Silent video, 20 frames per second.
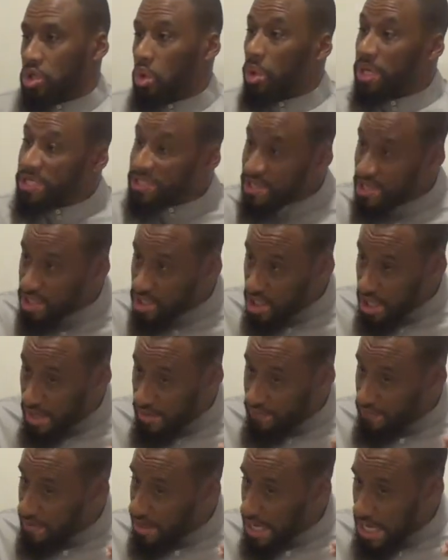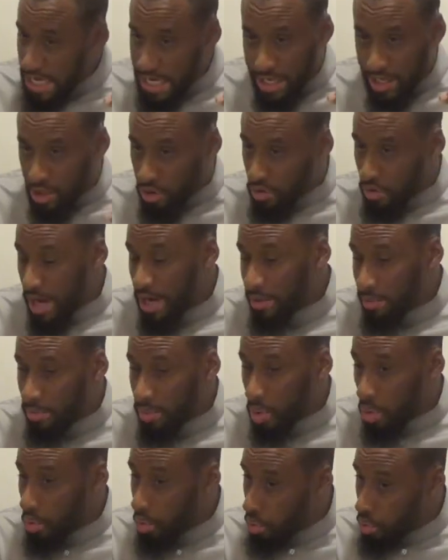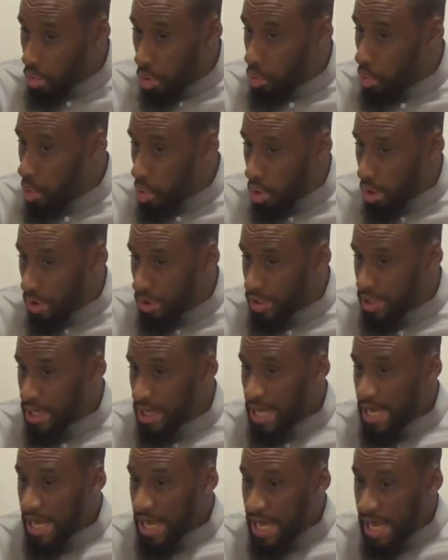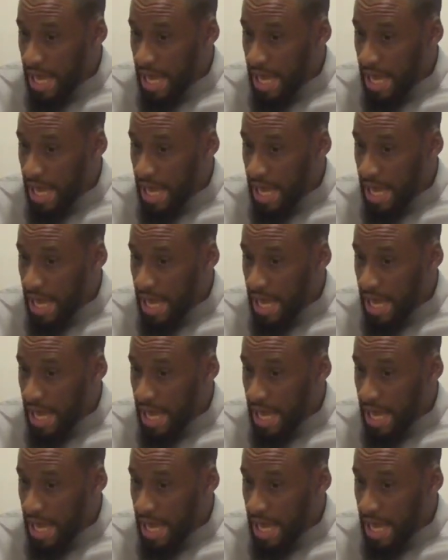So it's an incredible reward,